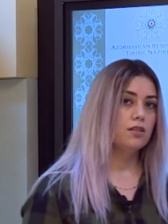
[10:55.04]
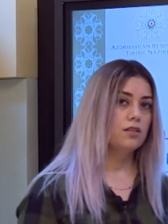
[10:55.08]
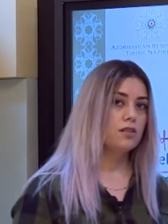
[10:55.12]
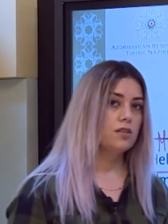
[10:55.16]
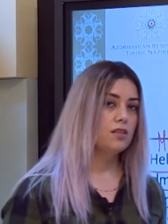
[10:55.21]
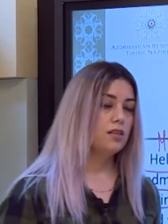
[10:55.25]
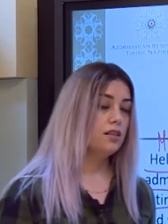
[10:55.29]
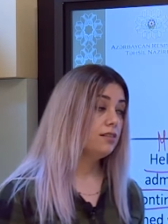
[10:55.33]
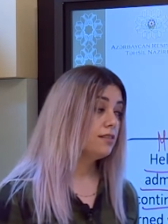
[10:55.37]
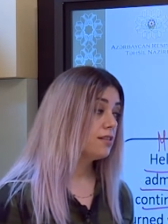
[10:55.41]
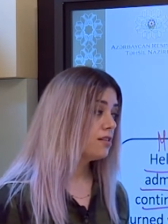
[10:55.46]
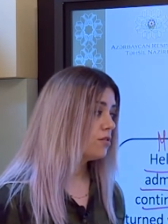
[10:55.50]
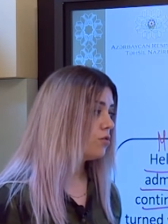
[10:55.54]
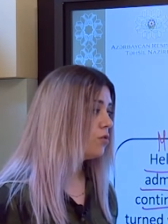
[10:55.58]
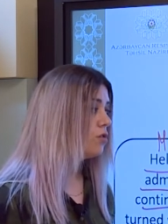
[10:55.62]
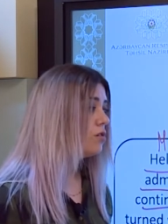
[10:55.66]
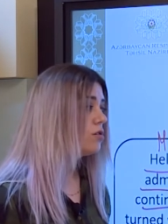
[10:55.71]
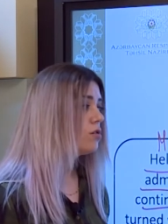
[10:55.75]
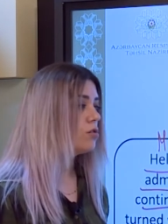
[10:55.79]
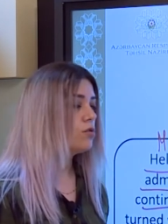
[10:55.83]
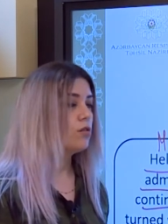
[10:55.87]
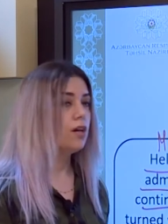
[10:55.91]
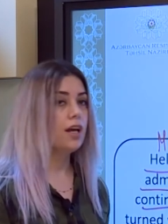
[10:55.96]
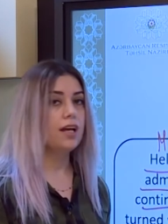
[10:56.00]
It's
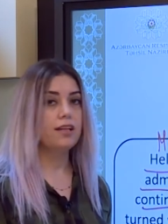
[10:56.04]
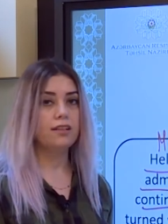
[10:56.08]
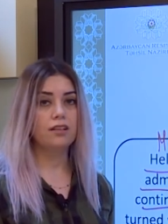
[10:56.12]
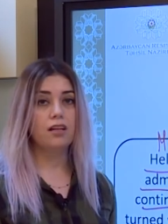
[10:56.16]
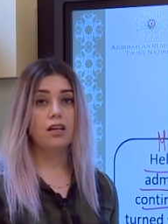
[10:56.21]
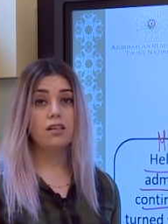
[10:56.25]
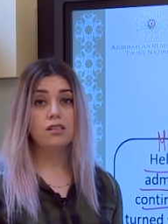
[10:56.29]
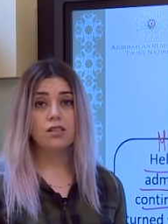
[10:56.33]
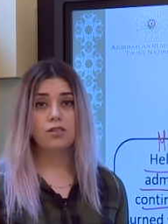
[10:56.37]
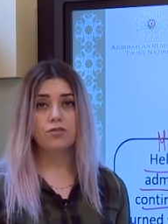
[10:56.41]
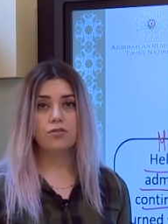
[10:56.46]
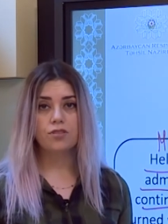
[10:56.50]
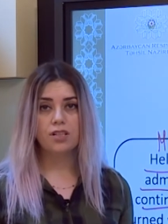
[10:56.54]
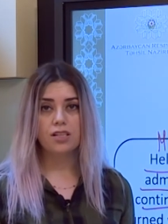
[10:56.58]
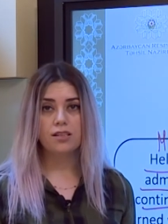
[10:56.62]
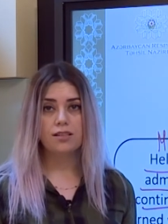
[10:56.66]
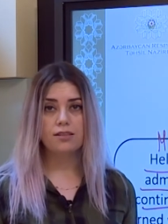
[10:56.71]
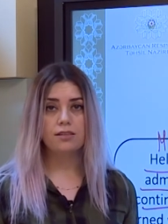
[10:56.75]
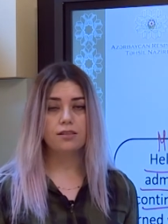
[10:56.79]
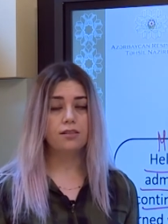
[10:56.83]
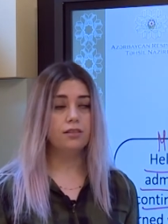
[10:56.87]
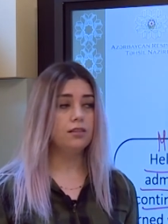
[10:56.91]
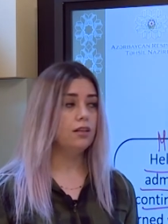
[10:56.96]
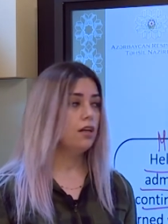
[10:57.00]
also another
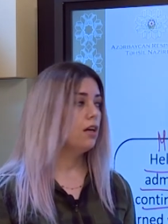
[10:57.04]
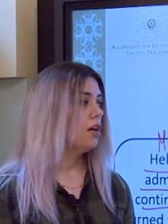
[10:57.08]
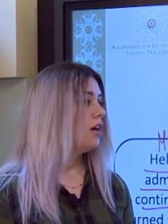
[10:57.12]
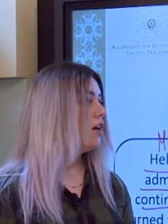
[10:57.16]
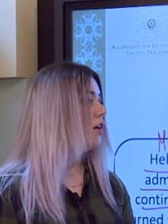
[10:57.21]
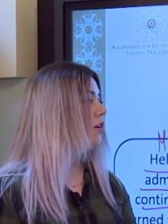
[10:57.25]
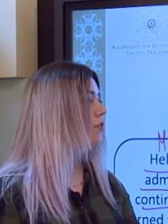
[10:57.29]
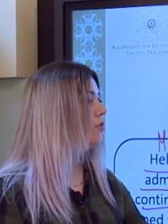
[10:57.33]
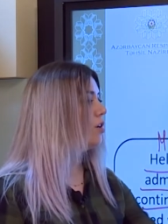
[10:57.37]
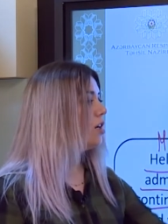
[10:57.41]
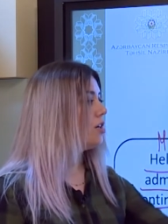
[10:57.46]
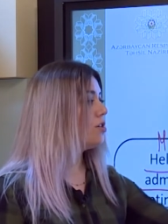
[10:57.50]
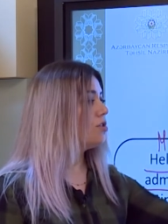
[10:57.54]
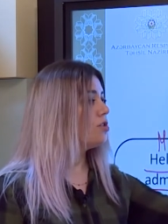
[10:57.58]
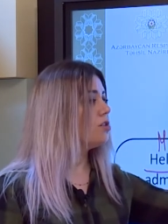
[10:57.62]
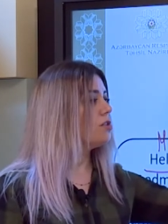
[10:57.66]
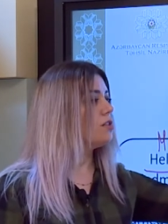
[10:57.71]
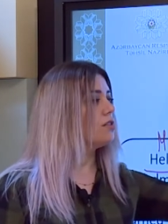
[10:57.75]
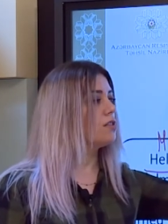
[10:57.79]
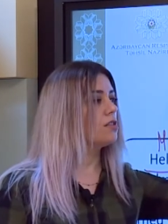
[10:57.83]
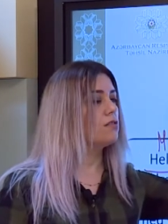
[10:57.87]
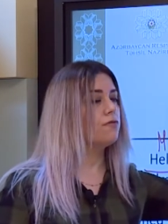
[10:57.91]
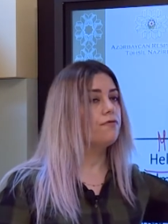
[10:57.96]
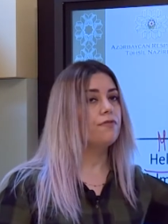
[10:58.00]
reason why she
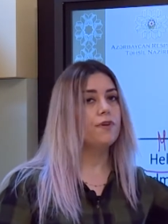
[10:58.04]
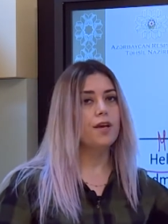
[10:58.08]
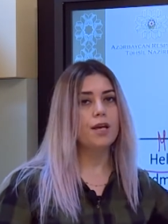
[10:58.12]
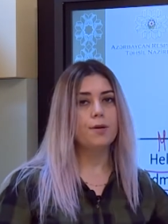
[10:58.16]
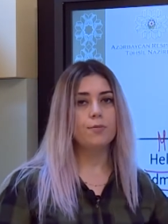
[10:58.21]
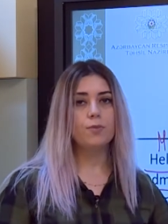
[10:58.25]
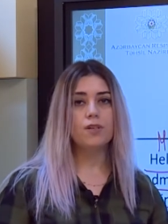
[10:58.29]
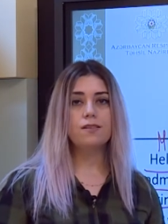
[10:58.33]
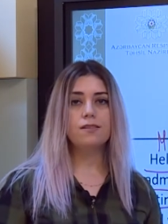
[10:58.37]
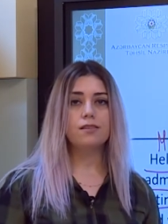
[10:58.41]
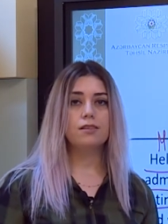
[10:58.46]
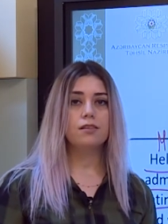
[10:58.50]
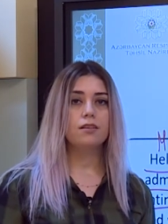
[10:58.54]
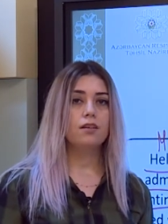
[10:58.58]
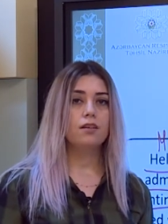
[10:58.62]
is famous